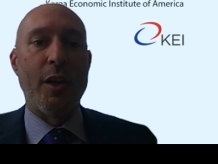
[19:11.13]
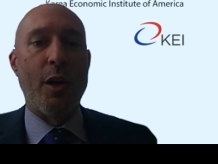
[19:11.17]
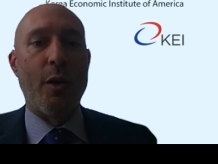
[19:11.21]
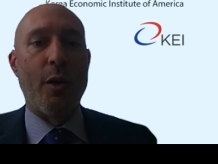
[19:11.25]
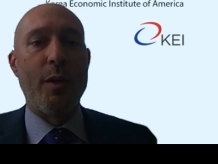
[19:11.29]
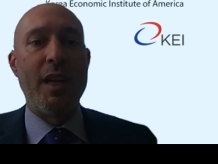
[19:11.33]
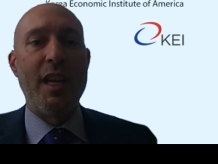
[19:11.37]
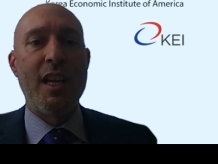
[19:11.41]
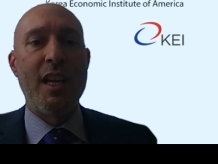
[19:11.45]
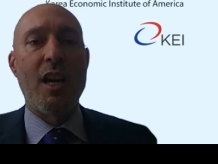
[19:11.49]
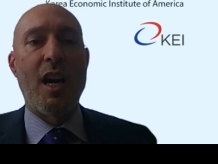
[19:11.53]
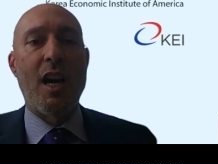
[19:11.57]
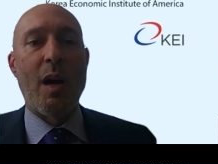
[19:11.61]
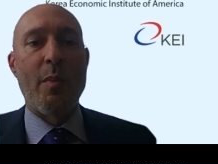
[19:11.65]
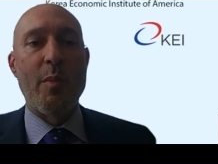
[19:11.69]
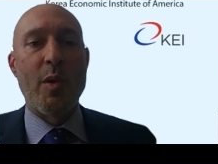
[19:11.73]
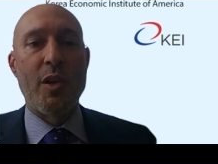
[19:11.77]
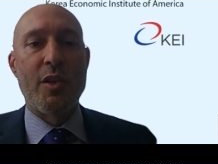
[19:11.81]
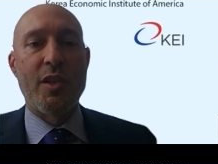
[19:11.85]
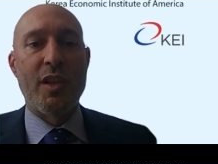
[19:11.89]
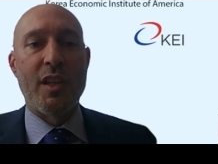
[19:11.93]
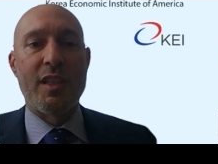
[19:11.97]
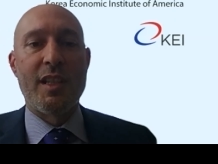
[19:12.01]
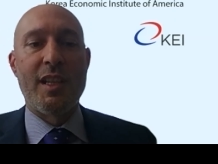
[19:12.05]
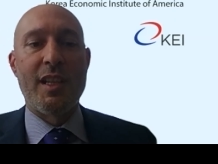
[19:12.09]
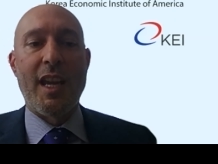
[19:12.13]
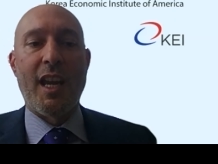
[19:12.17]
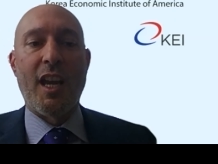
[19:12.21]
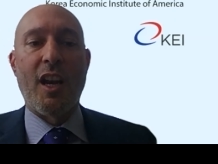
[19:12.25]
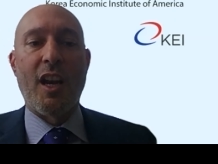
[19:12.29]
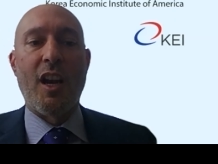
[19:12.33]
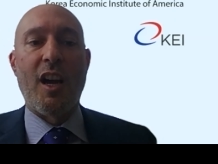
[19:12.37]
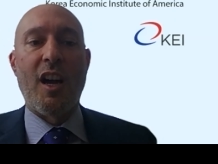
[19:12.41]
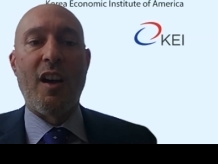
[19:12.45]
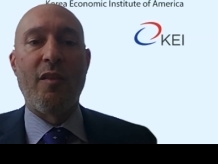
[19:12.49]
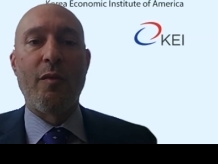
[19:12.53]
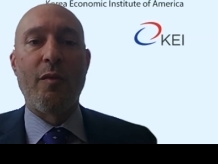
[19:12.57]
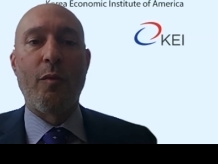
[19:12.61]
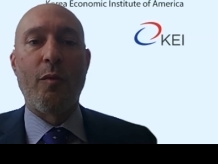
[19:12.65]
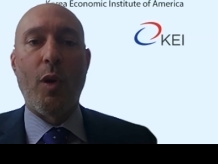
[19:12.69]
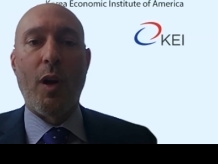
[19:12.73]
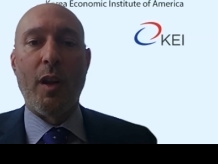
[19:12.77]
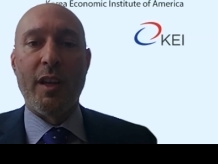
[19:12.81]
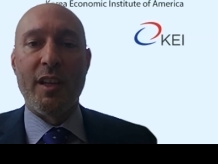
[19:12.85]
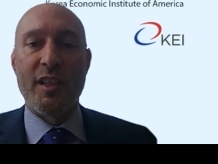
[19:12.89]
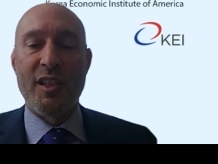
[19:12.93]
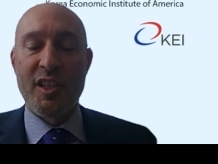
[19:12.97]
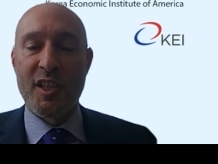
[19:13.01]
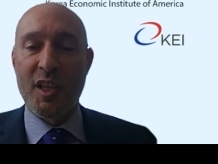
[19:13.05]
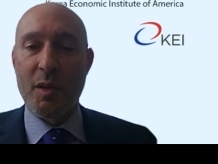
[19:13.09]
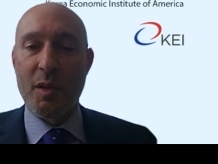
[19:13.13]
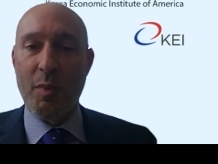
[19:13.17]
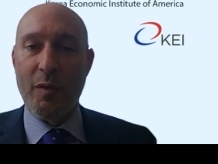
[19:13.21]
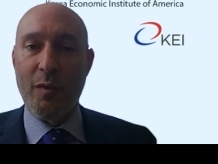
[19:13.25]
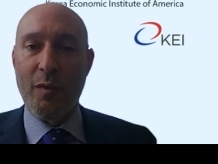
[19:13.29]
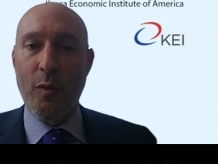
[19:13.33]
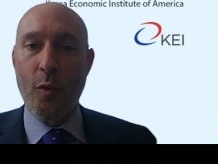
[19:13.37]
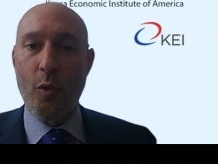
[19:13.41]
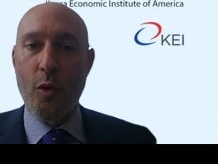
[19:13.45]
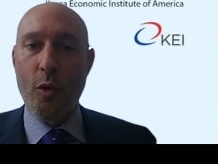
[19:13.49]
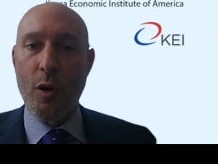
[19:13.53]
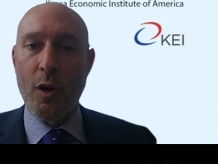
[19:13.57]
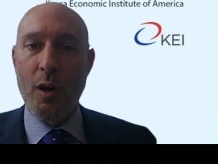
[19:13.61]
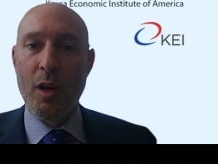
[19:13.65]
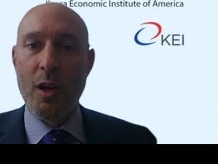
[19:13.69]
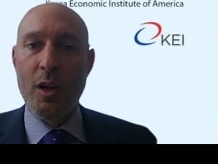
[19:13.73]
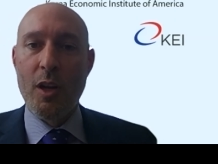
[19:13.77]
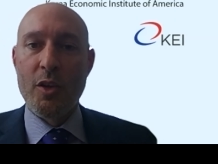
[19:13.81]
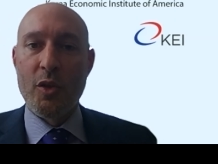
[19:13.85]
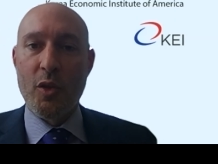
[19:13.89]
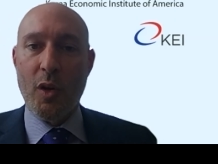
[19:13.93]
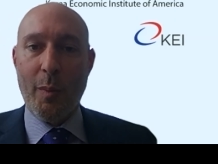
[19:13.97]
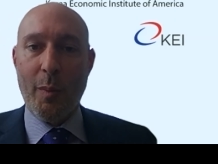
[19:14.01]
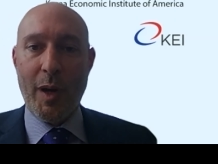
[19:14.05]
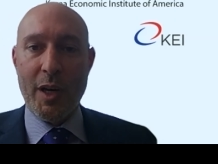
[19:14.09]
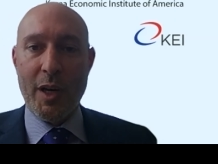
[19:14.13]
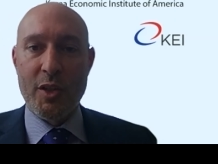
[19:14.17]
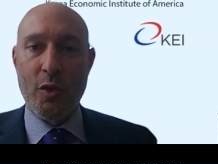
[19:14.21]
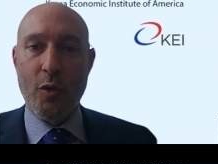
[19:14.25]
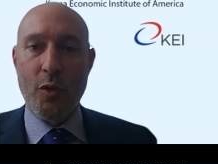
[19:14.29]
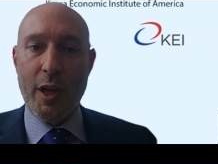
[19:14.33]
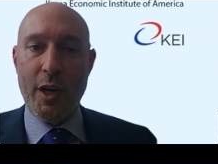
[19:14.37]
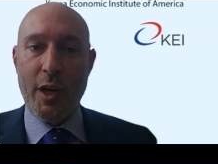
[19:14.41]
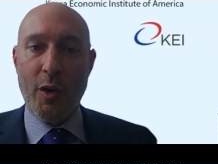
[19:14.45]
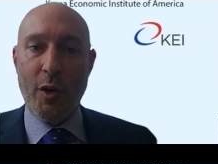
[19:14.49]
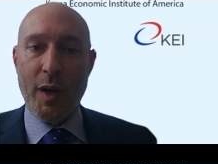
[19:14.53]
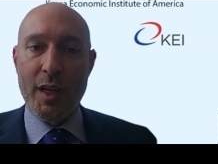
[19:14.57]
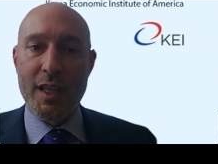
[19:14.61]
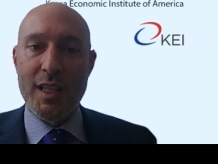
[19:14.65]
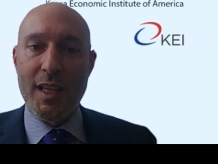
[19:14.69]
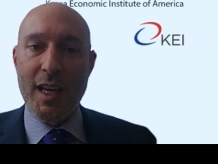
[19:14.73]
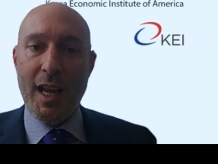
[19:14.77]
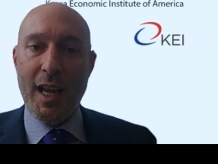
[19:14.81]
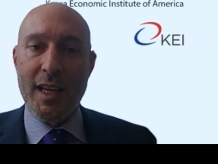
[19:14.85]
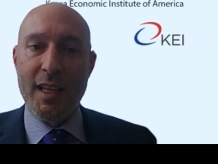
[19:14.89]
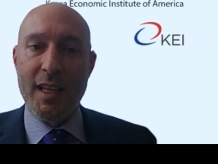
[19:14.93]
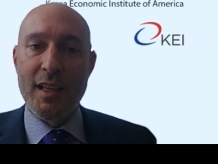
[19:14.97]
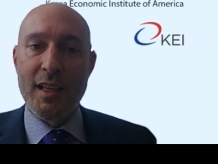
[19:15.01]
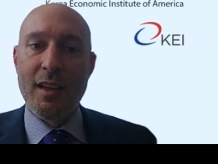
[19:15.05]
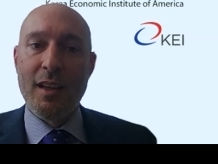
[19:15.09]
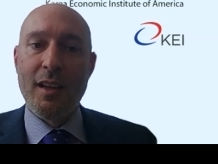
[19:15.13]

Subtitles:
E-commerce has taken off while it existed before to a much greater extent.